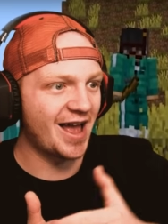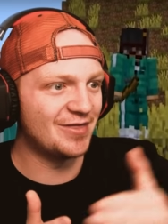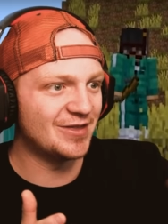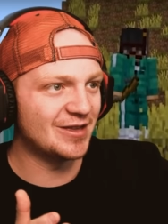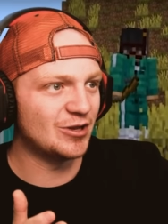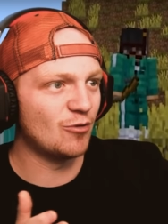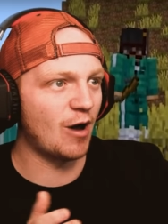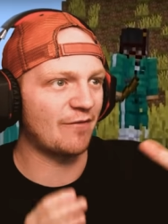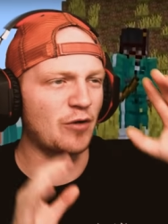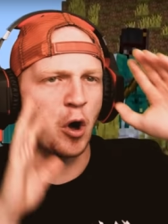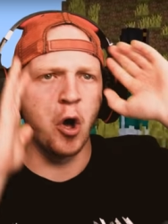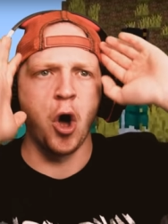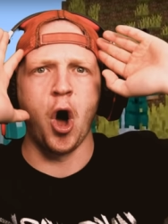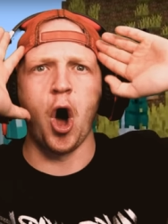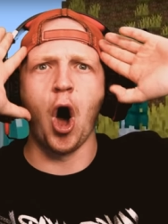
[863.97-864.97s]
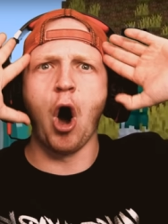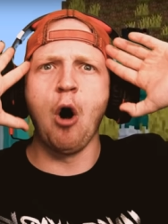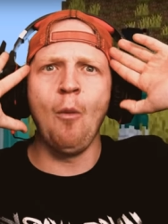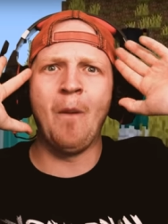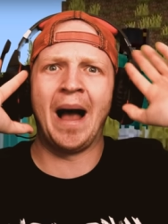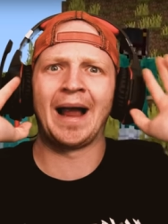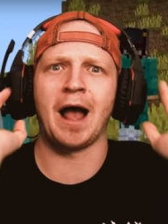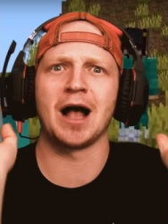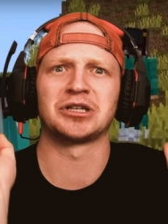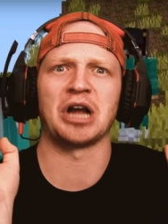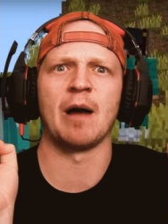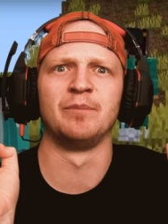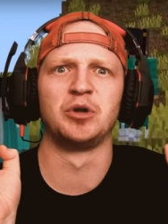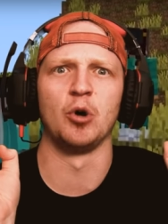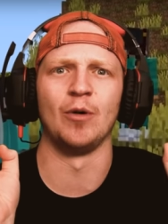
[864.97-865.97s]
and then you have to, oh my gosh,
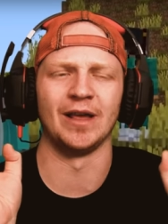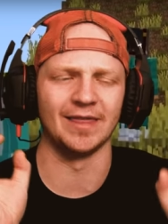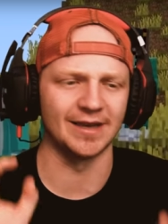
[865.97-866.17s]
I'm doing